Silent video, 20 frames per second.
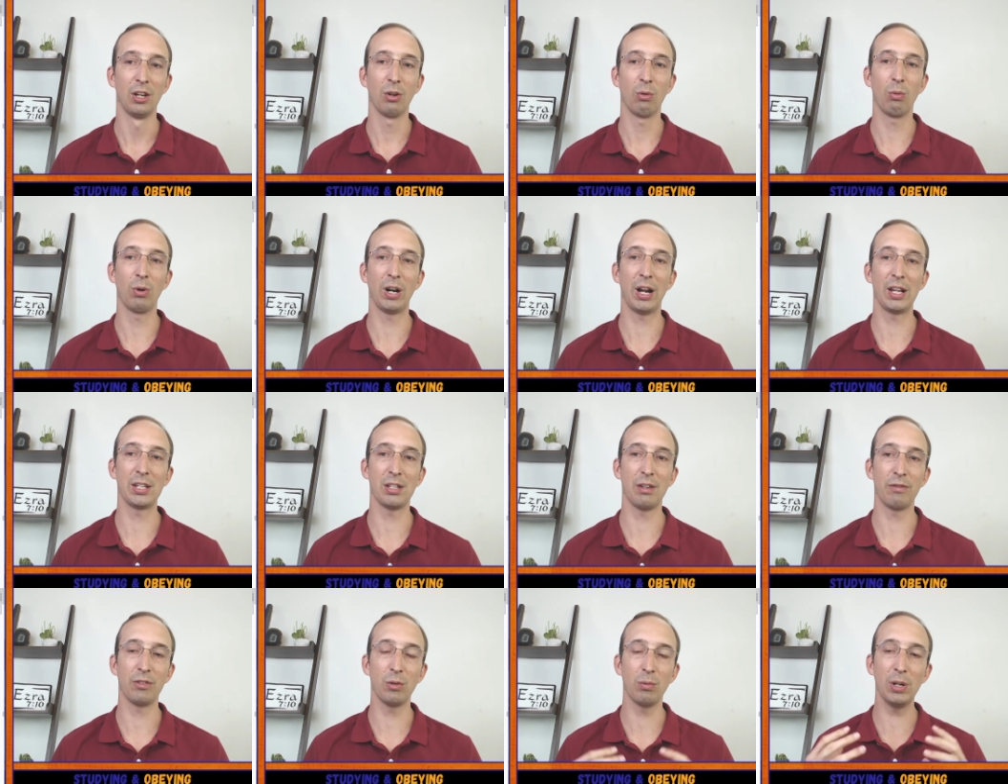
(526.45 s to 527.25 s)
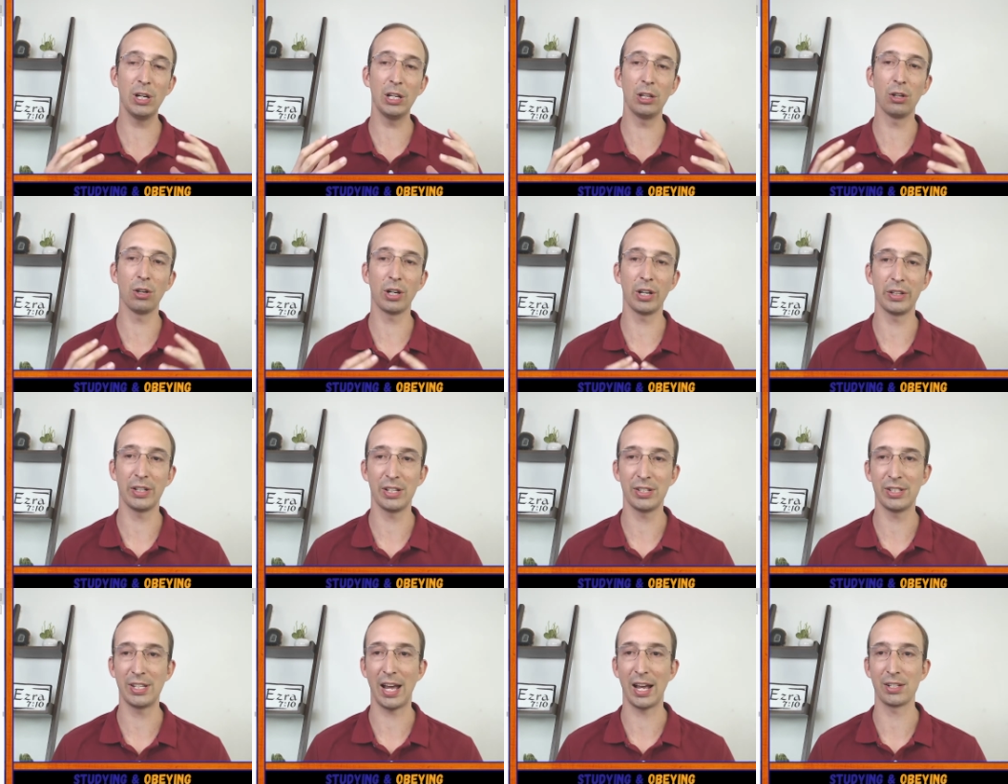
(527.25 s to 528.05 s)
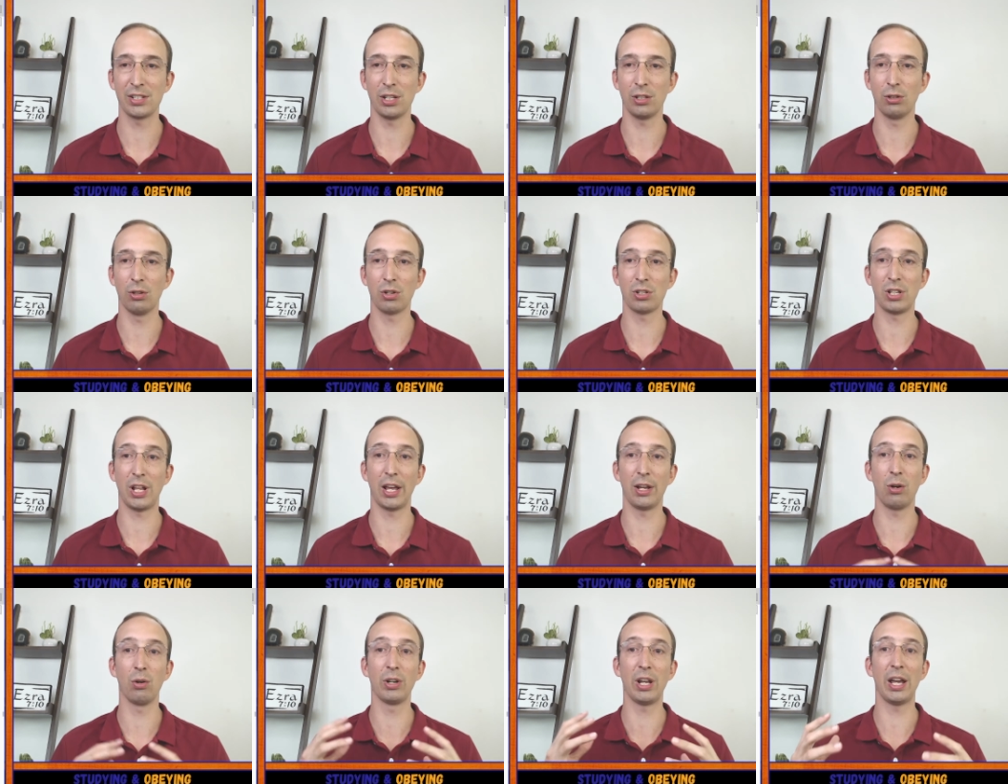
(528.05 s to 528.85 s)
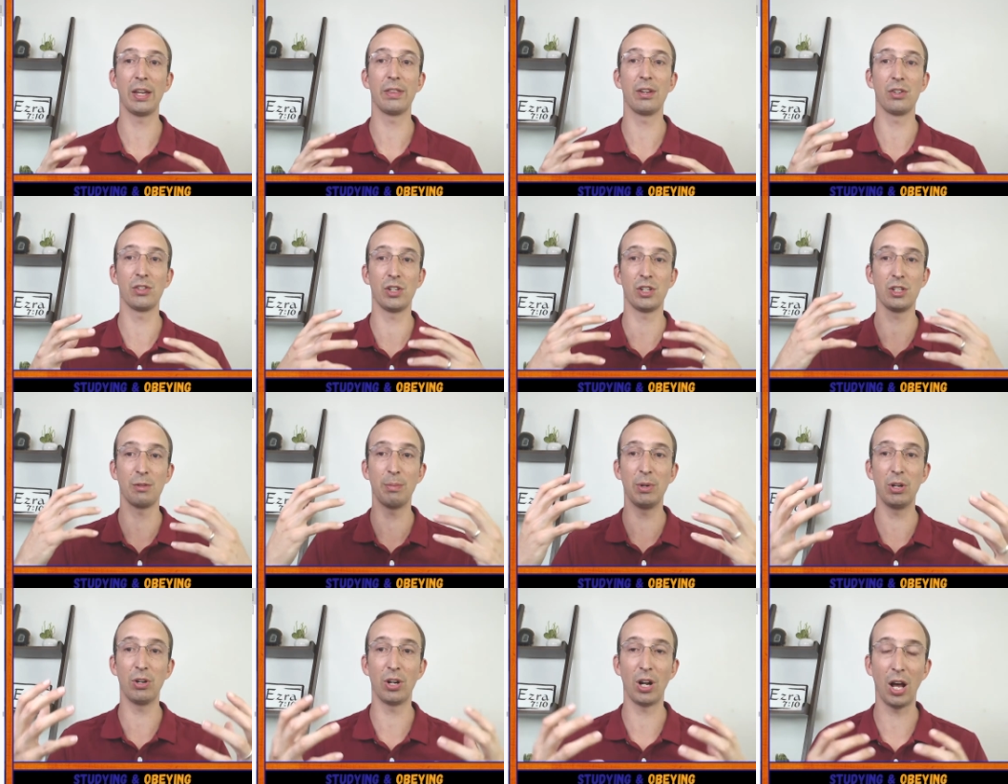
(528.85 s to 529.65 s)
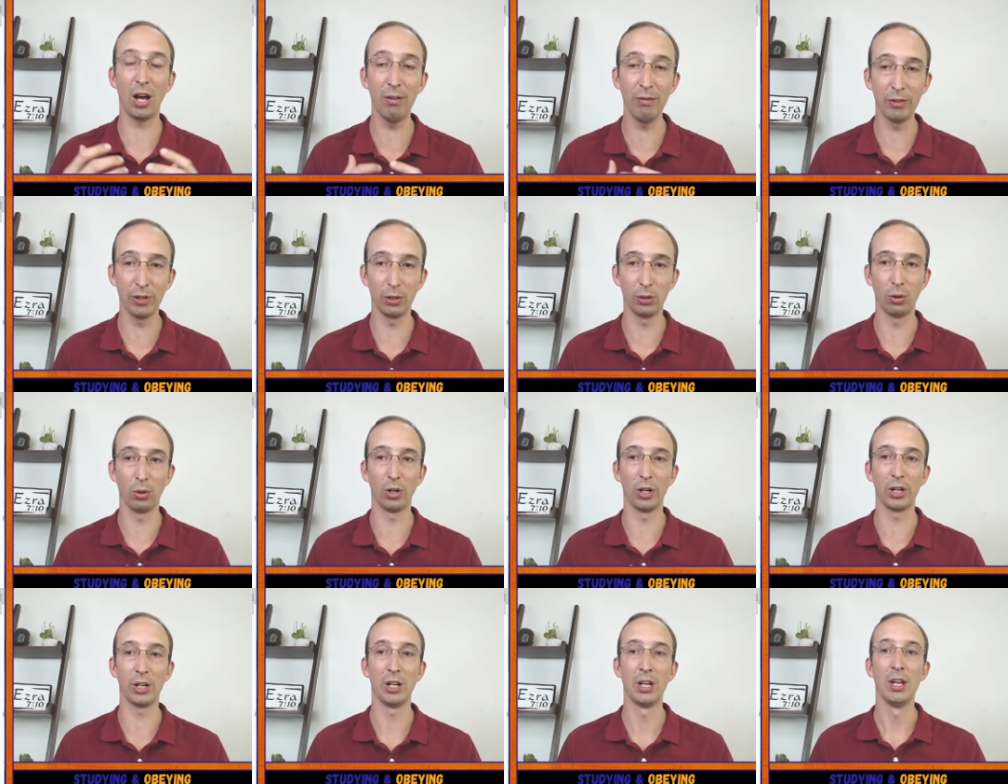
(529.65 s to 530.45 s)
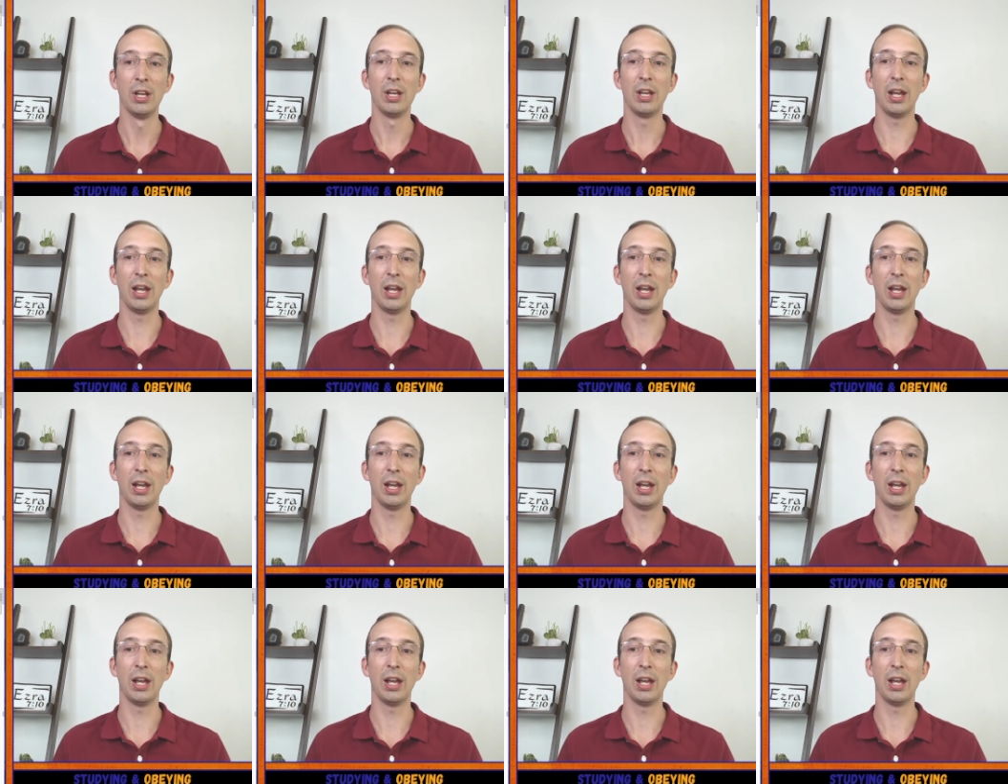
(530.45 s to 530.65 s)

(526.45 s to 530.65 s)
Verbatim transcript: Whereas if you really look at this text, it looks like, okay, there's a spirit of the Lord,